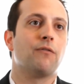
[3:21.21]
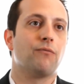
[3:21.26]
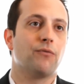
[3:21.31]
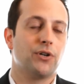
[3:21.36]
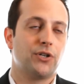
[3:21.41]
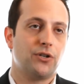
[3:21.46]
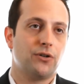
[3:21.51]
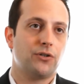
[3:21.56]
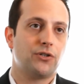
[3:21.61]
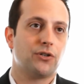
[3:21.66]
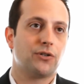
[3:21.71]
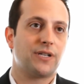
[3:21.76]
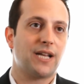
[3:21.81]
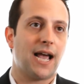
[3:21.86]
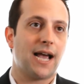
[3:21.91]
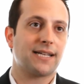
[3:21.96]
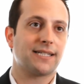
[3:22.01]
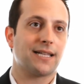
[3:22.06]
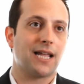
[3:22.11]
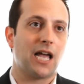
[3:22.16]
reduce your
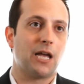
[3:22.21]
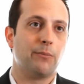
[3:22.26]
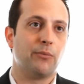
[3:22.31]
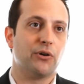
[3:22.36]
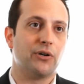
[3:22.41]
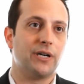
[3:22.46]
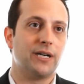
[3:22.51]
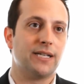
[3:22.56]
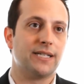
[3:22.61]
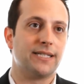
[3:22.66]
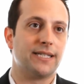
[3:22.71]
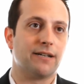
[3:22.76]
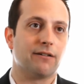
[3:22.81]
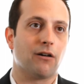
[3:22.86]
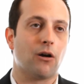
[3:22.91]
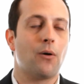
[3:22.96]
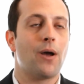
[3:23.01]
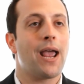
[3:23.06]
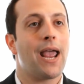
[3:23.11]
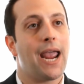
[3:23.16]
tax liability to
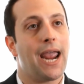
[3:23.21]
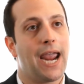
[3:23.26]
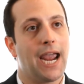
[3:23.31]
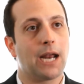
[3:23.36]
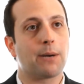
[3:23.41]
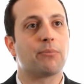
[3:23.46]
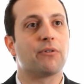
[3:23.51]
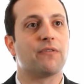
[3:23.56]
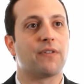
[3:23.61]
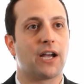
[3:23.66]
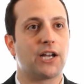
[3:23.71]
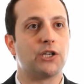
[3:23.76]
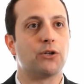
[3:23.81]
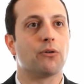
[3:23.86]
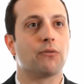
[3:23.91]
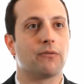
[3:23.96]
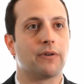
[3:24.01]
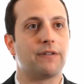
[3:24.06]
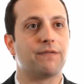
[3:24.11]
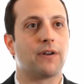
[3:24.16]
zero and provide
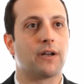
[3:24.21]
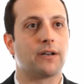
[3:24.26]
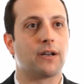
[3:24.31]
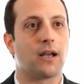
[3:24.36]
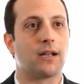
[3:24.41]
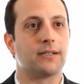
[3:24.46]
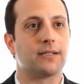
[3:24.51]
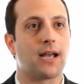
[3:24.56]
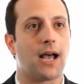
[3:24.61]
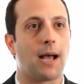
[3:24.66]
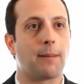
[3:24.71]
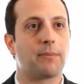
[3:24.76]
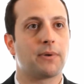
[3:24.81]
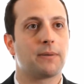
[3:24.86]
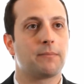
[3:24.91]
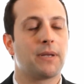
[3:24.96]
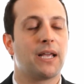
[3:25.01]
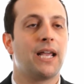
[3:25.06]
you a refund on top.